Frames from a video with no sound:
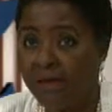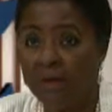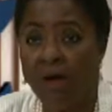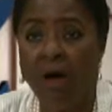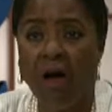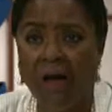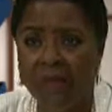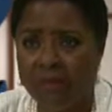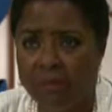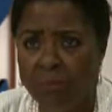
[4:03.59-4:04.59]
an
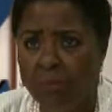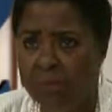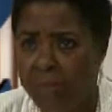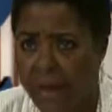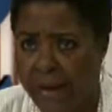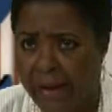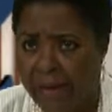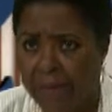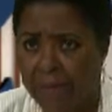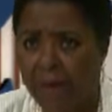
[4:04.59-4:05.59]
awesome
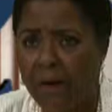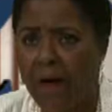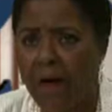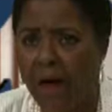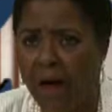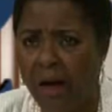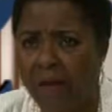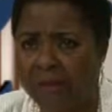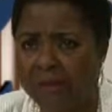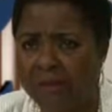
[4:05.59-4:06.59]
man,
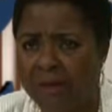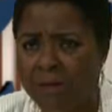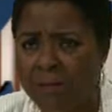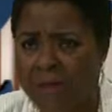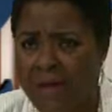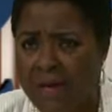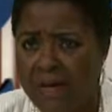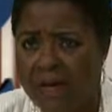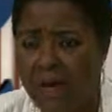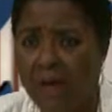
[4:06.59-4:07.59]
awesome man.